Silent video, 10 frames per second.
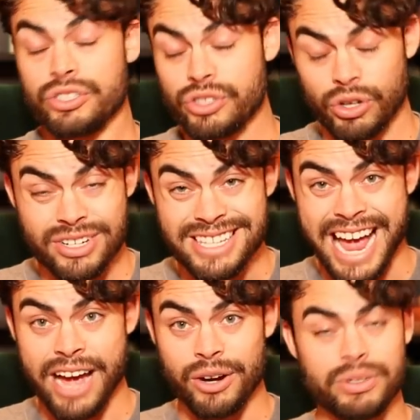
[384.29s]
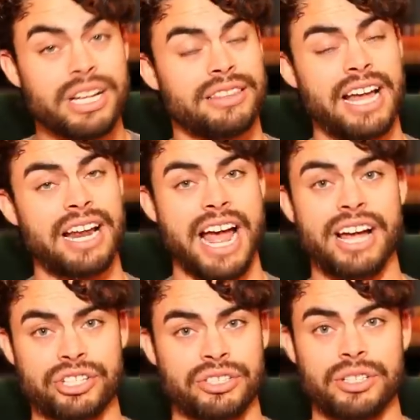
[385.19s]
Turns out that
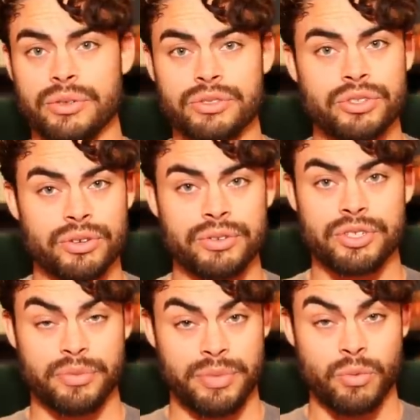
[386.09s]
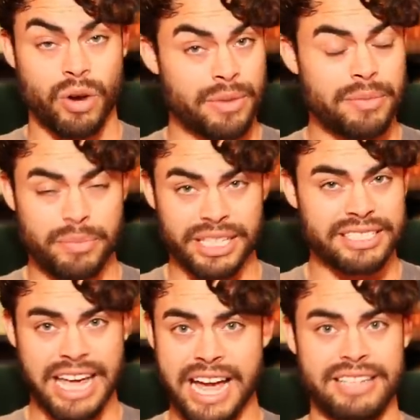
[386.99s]
actually turned to be one of my
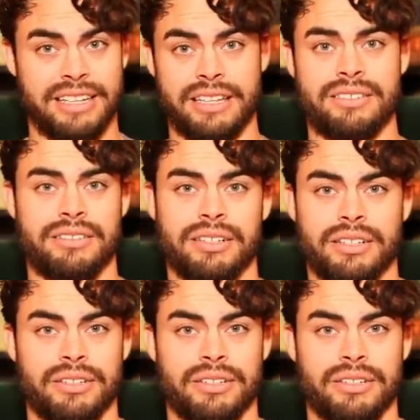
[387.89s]
biggest assets.